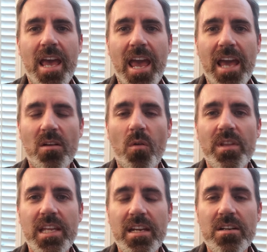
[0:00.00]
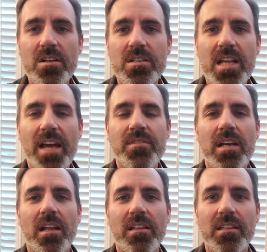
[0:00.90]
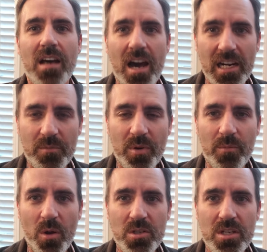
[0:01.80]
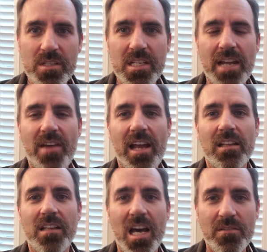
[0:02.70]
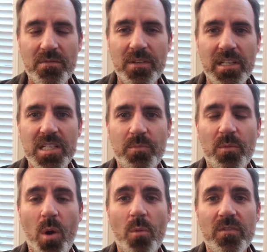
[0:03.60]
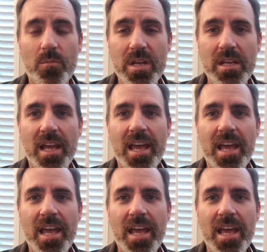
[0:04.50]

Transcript: And over the years, I've done a lot of promotions and I've had a lot of affiliates promote for me.